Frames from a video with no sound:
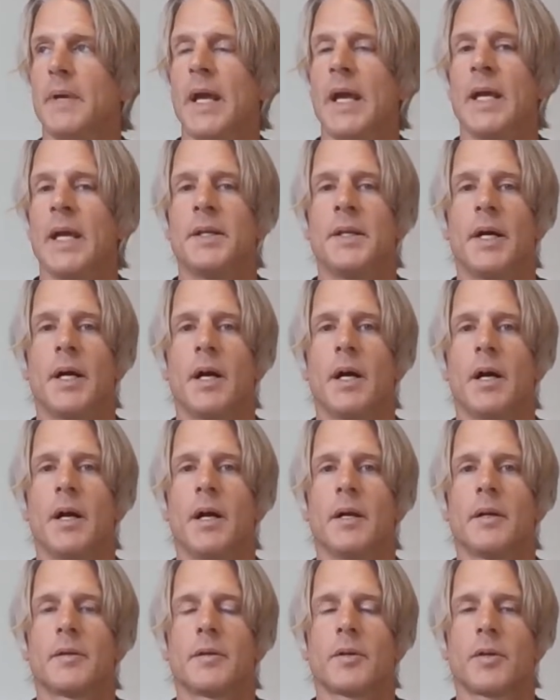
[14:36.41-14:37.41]
and
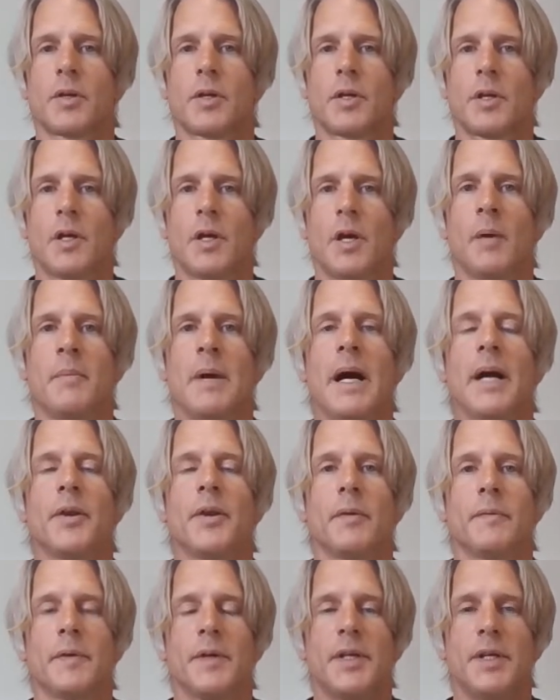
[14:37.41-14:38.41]
come on
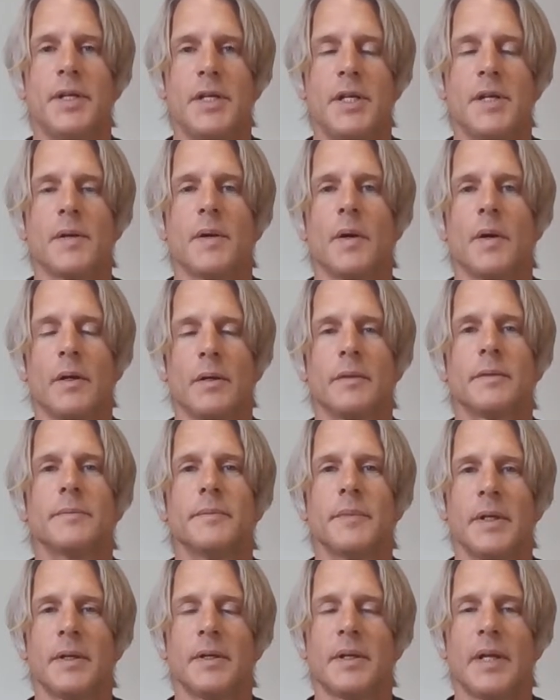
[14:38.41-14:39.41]
over here
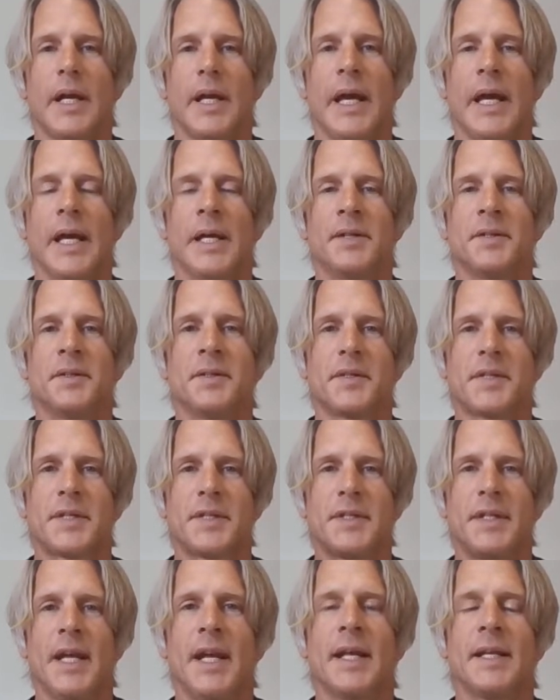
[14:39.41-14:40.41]
and
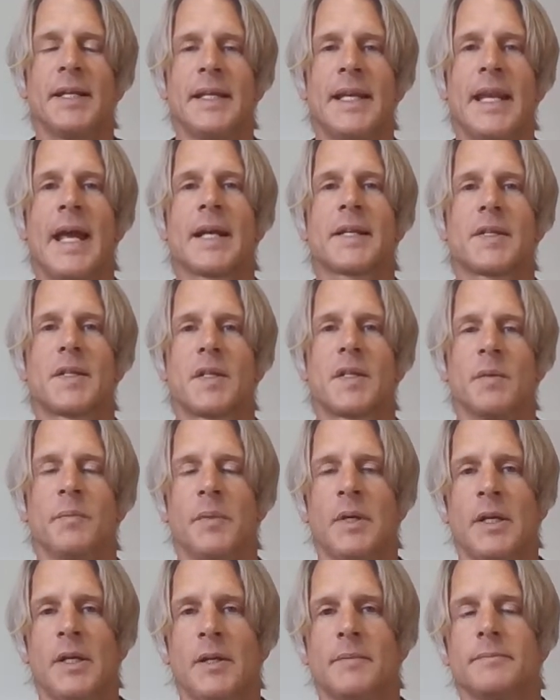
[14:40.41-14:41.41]
stand next to
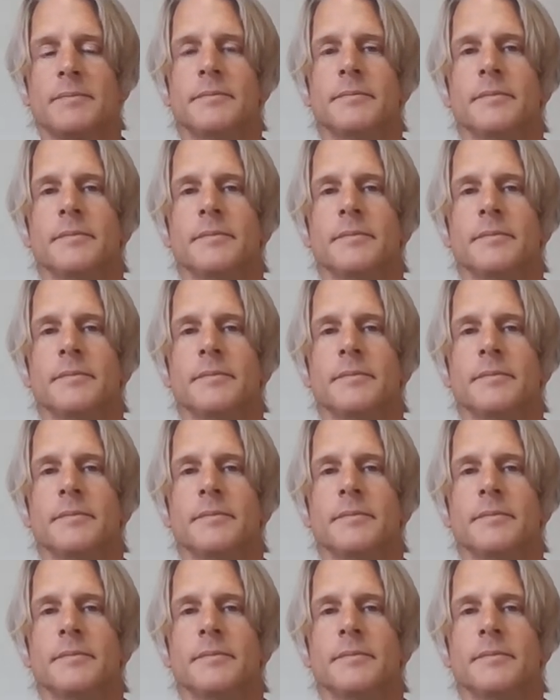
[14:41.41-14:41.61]
me